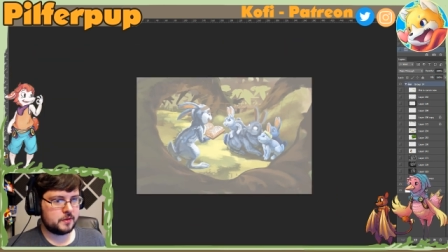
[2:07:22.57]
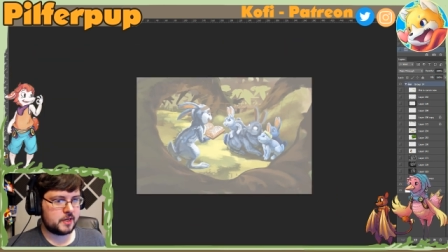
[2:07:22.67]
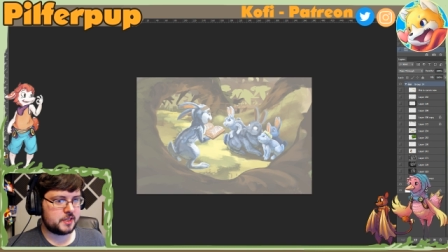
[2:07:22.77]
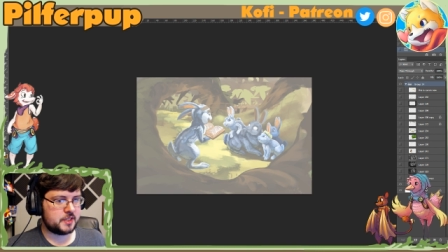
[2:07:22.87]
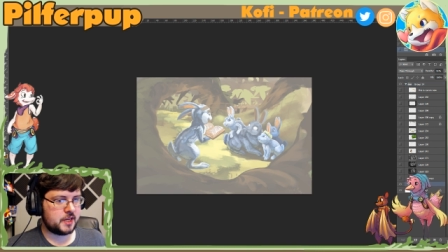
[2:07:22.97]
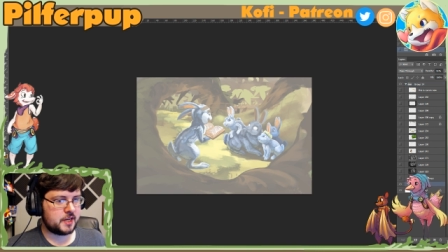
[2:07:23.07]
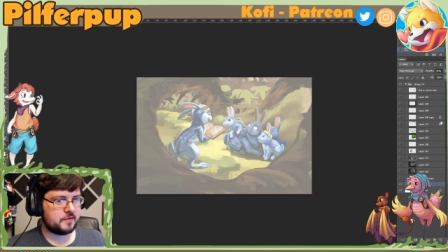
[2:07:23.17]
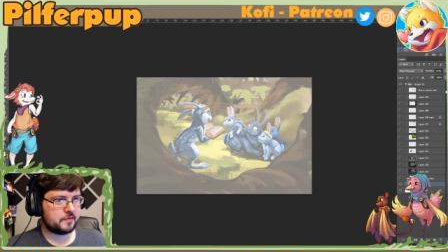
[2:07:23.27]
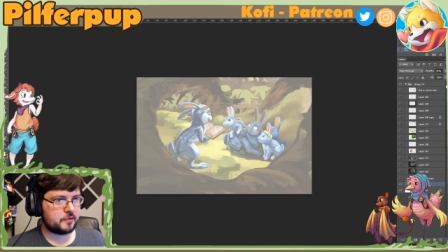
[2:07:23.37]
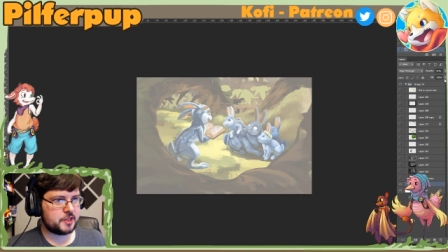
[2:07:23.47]
That is the end
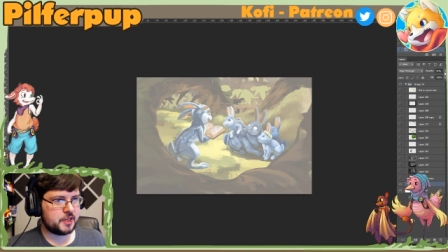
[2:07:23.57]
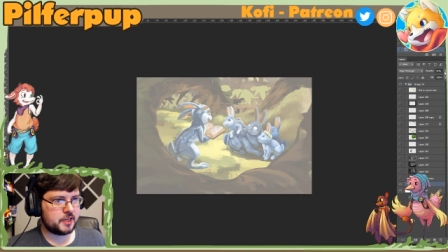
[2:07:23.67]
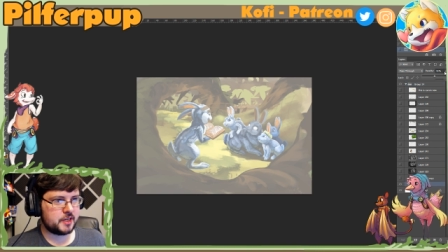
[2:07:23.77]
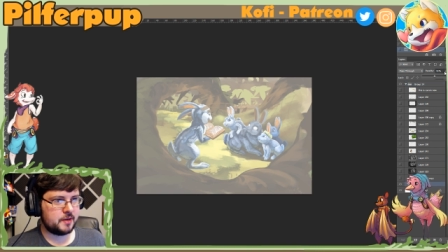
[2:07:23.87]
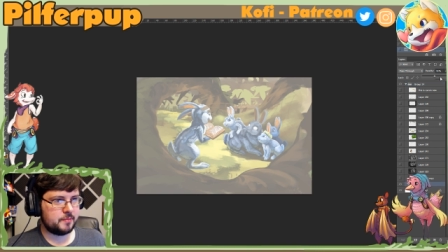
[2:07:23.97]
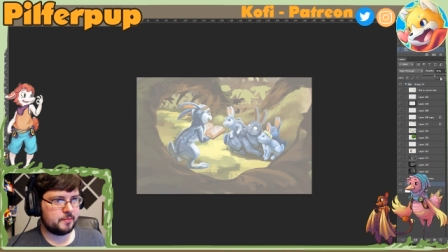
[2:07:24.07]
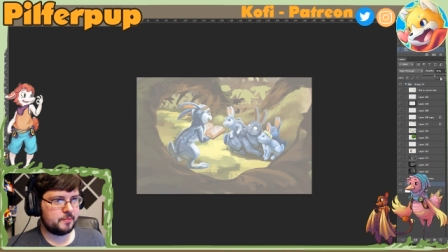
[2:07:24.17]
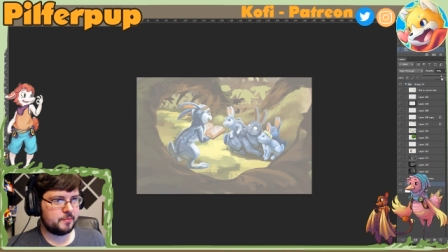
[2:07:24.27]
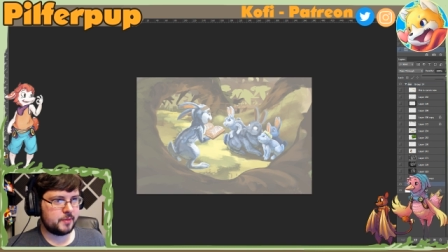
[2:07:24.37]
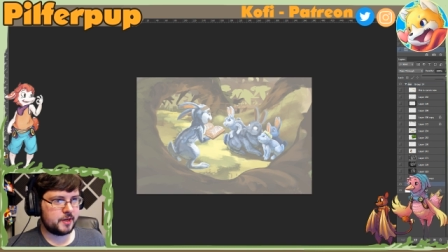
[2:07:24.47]
of critique time,
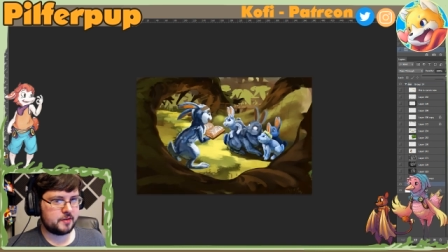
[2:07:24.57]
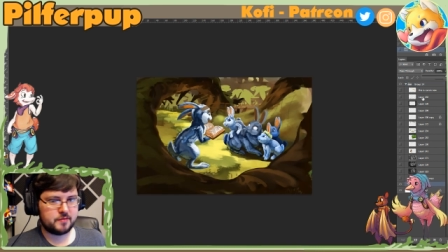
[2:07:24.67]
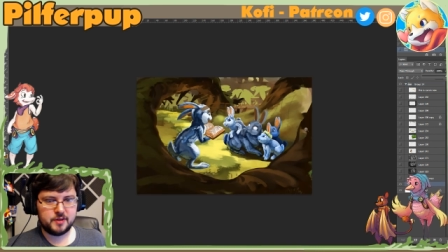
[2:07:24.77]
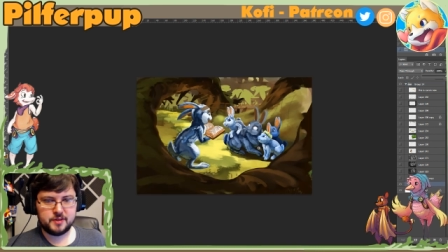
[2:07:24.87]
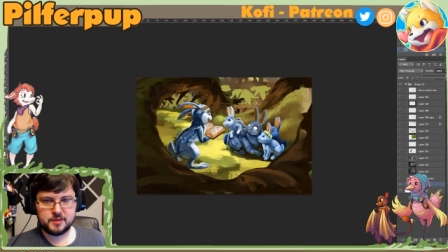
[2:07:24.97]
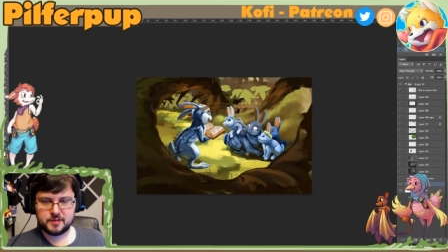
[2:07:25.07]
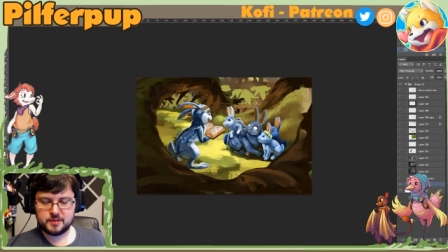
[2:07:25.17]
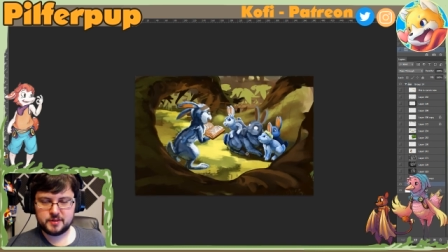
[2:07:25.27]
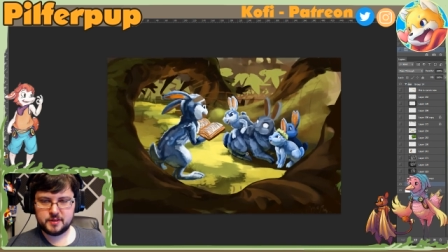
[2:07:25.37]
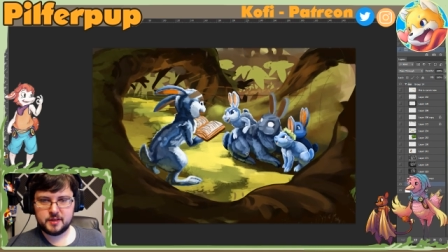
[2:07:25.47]
my dear friends.
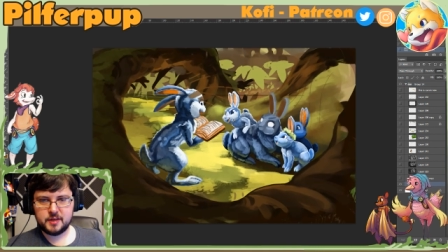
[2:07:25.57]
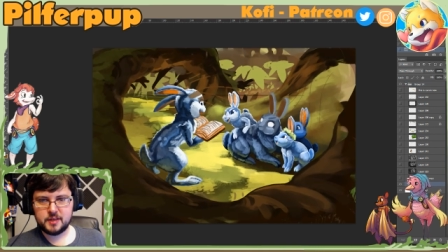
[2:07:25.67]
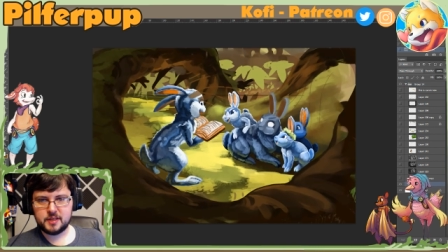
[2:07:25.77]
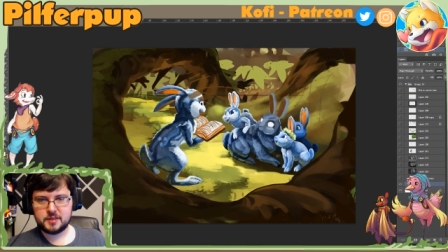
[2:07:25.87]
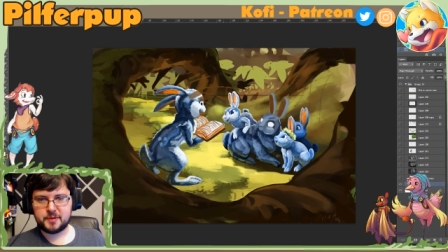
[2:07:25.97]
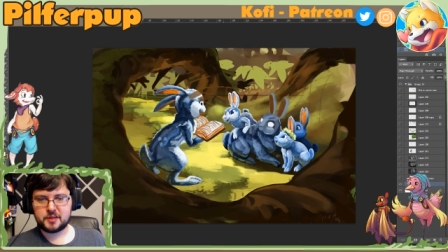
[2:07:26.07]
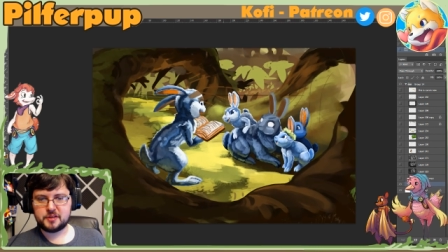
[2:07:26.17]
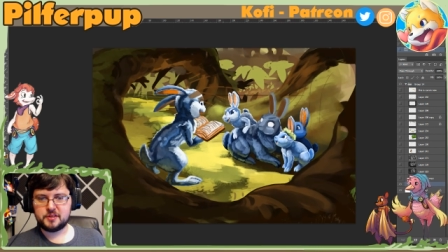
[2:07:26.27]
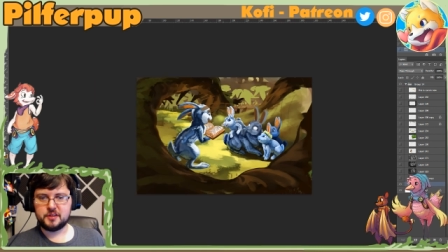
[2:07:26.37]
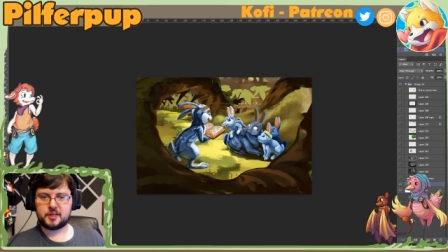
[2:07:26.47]
This
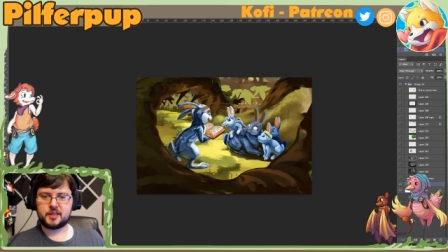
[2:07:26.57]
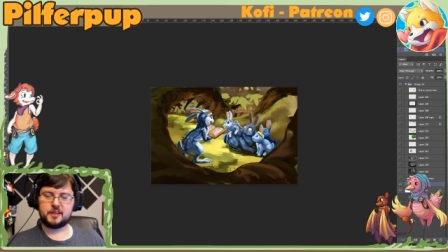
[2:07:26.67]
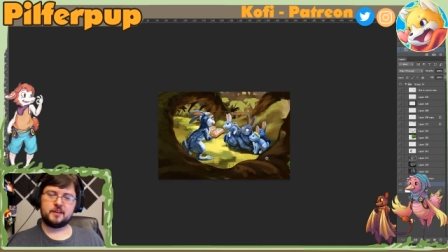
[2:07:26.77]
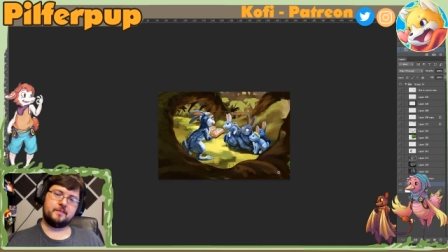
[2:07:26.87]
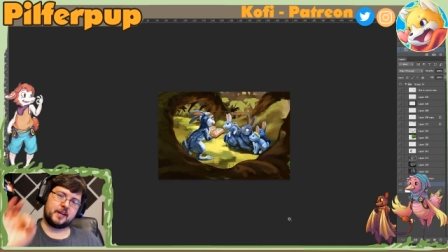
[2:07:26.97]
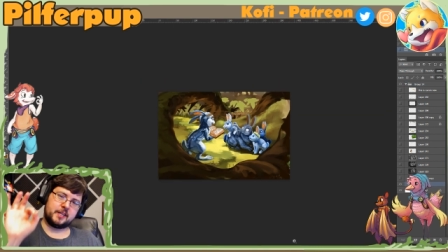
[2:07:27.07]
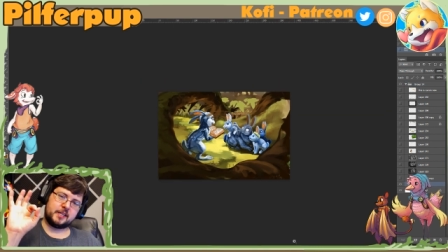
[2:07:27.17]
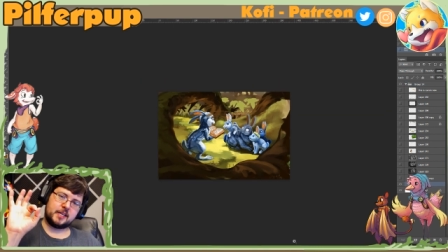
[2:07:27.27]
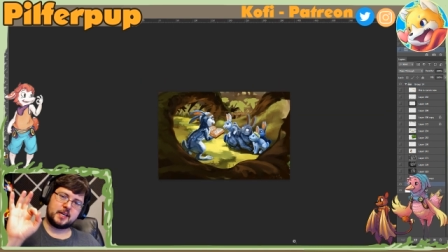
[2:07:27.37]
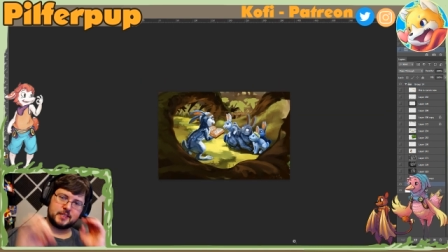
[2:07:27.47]
picture is looking very
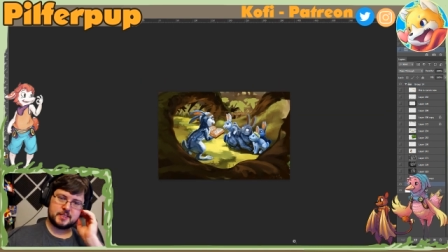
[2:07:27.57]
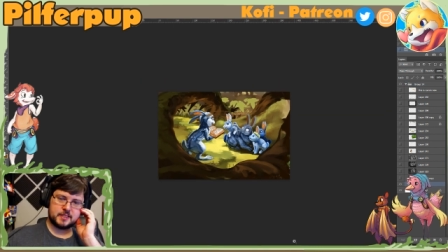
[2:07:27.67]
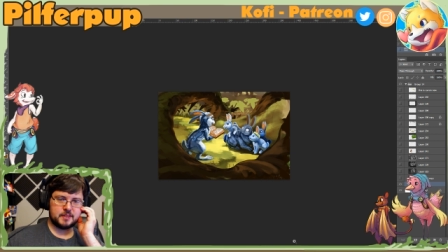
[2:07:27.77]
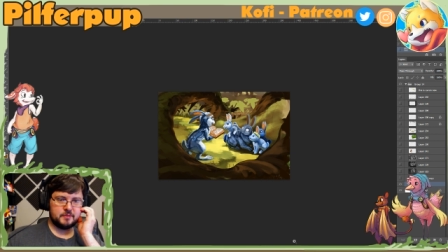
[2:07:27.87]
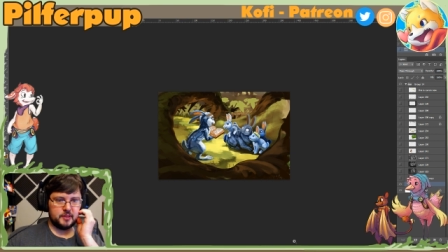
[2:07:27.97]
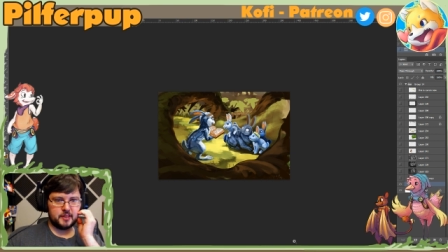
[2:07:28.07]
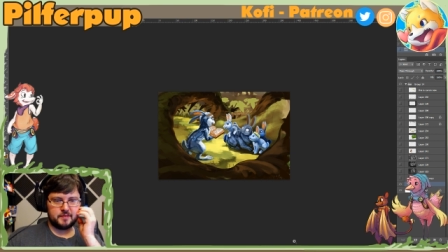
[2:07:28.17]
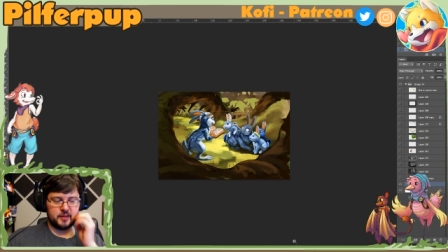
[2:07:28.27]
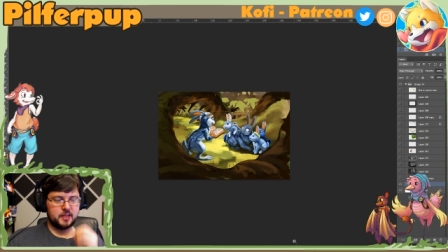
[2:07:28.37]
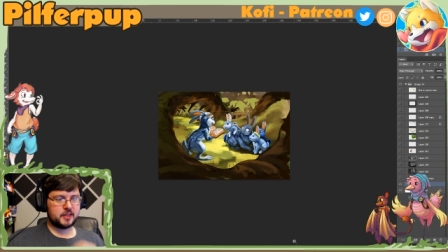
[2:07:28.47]
nice. We'll
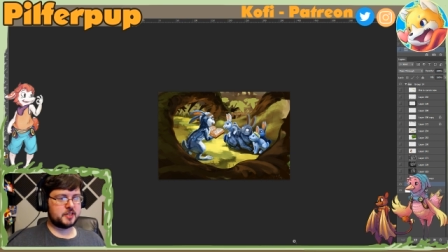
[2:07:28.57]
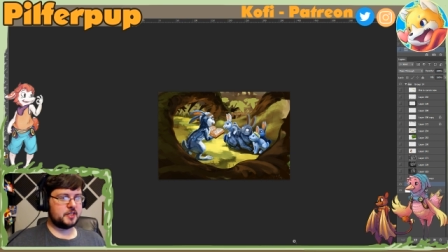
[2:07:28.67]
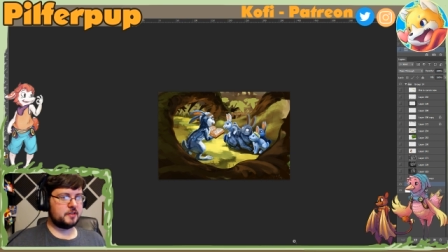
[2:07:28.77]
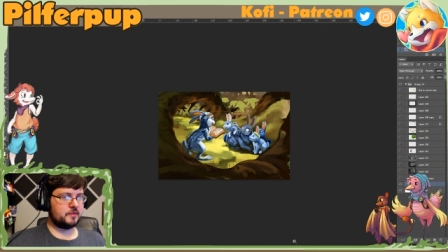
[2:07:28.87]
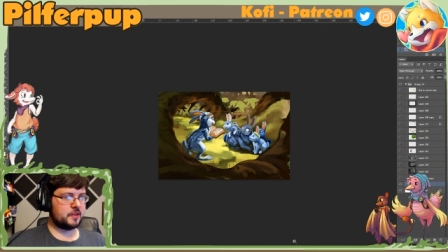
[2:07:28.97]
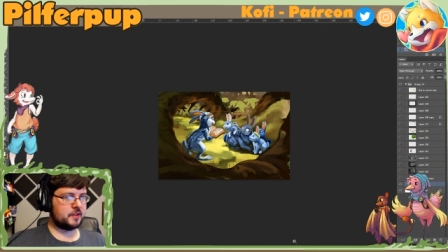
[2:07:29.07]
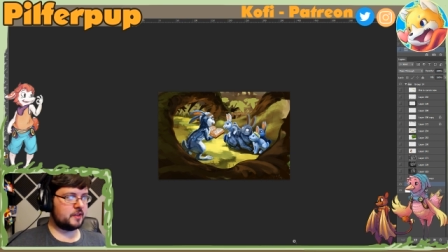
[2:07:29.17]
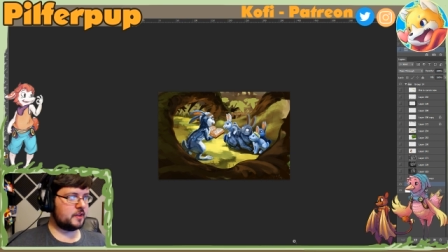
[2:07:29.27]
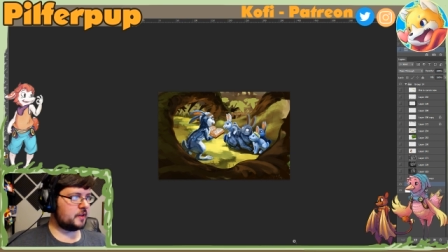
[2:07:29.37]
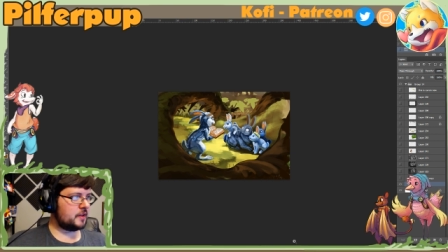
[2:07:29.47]
definitely continue with
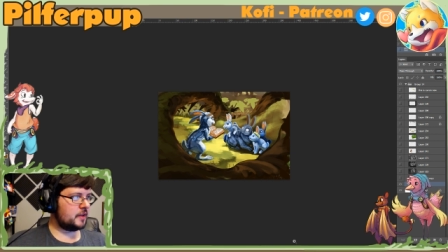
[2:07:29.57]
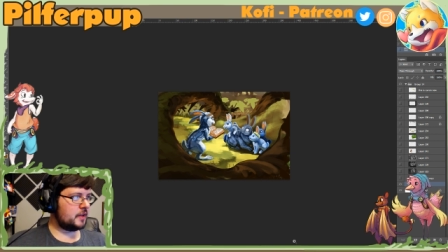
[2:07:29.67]
it.